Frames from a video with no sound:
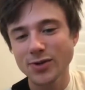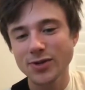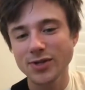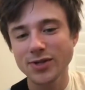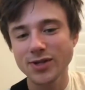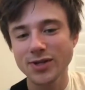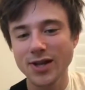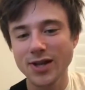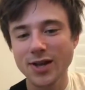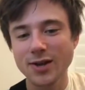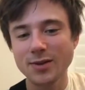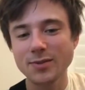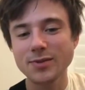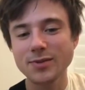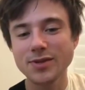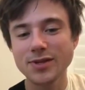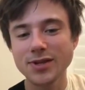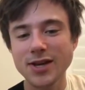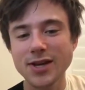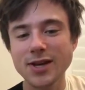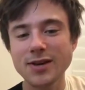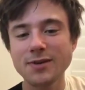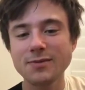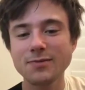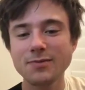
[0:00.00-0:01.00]
your
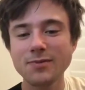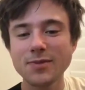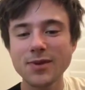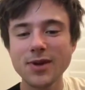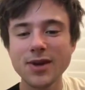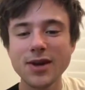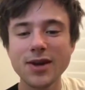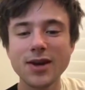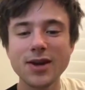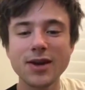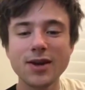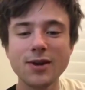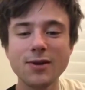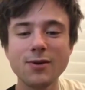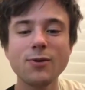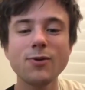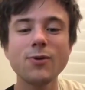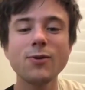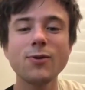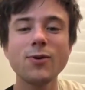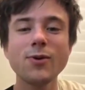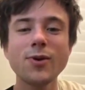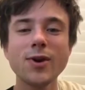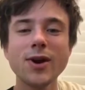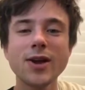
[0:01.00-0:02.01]
steps keep me
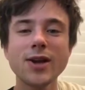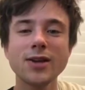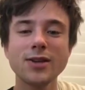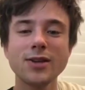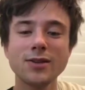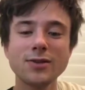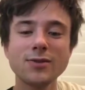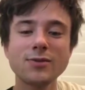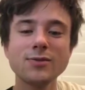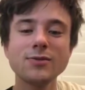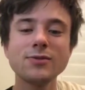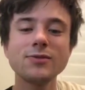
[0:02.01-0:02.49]
awake.